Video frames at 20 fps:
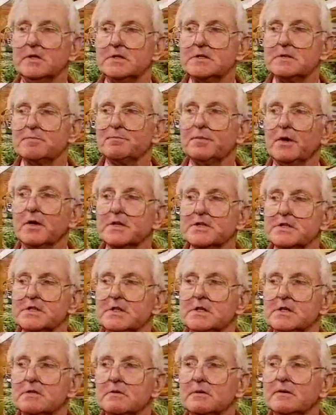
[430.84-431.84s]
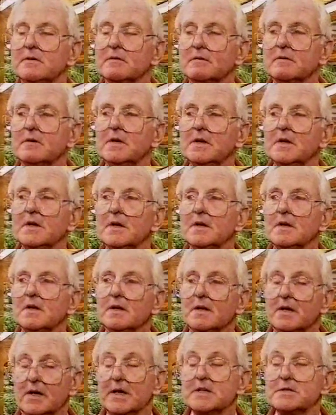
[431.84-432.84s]
Its policies,
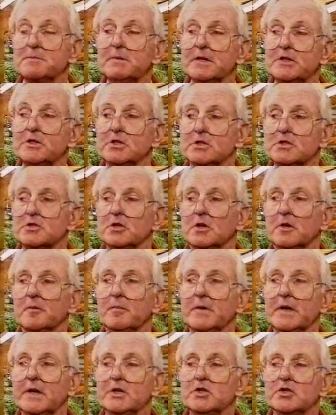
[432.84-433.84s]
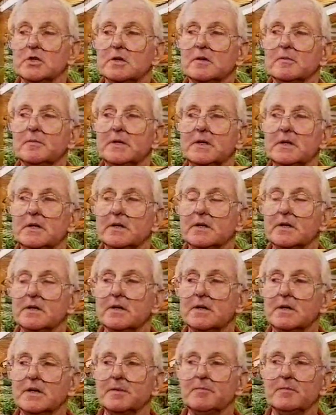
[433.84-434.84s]
as much as John Major, I mean,
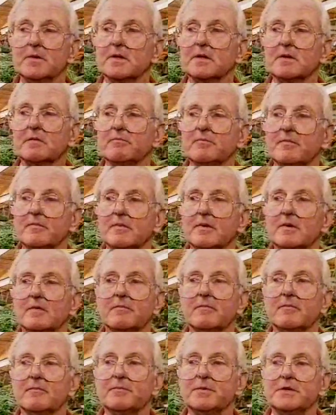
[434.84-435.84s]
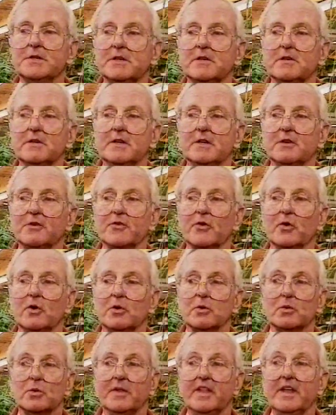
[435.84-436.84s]
uh, I'm not particularly
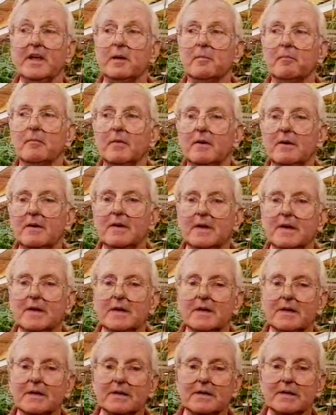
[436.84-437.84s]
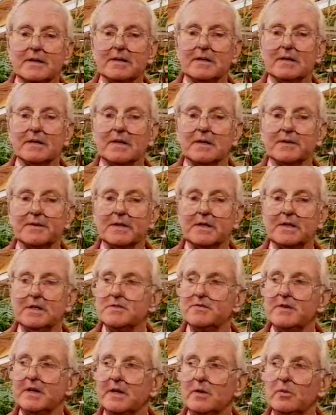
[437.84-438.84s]
enthralled with him. Uh, I think
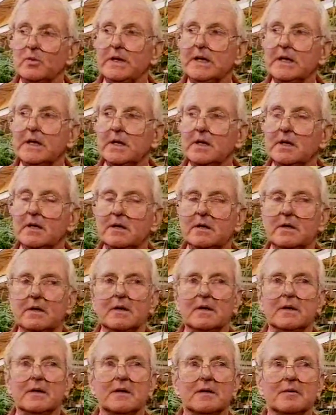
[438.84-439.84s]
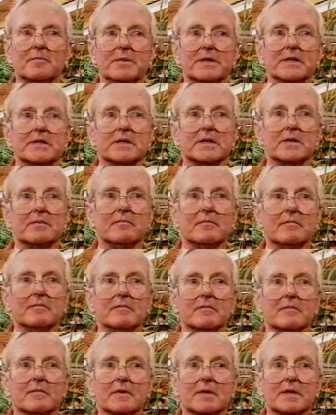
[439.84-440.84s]
he's very weak. But
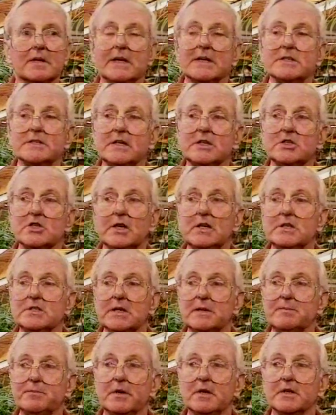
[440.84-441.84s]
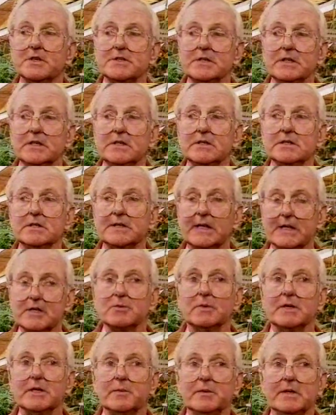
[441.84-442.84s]
um, unless they change their policies, and
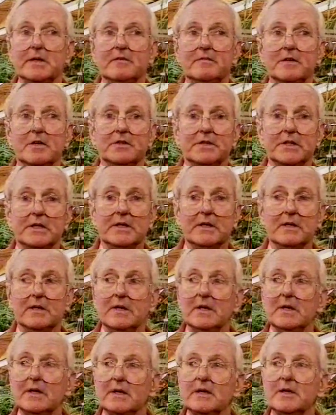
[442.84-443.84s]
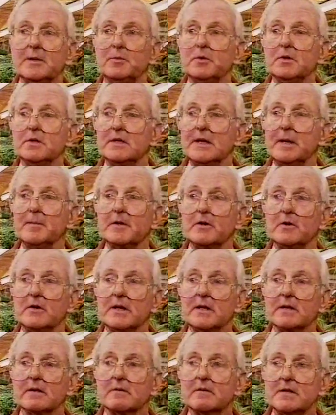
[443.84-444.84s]
that's why we are voting Liberal
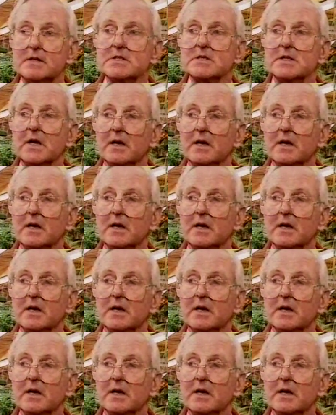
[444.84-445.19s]
Democrat this